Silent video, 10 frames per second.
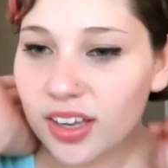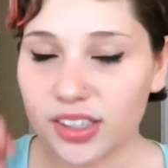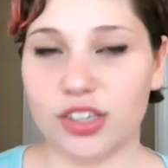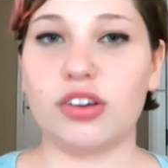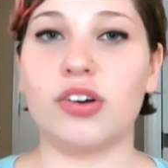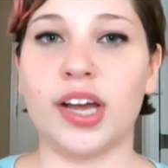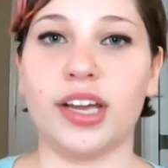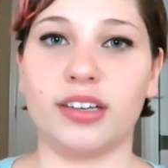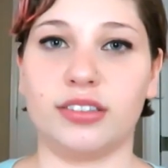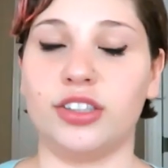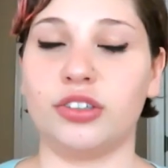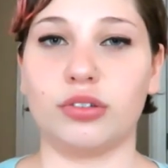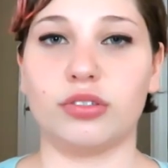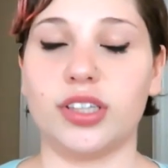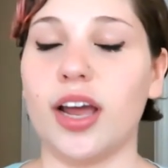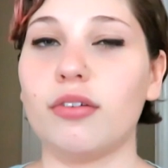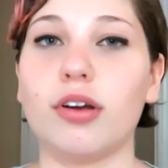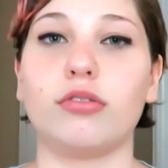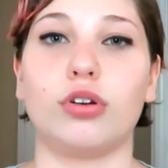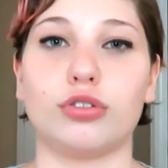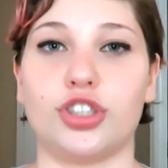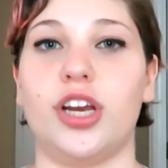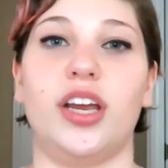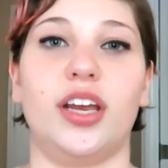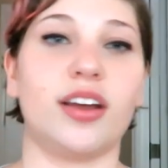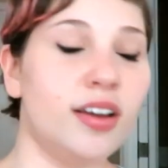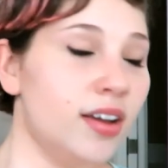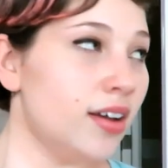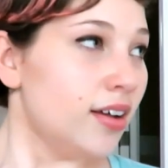And so I, you know, sat around crocheting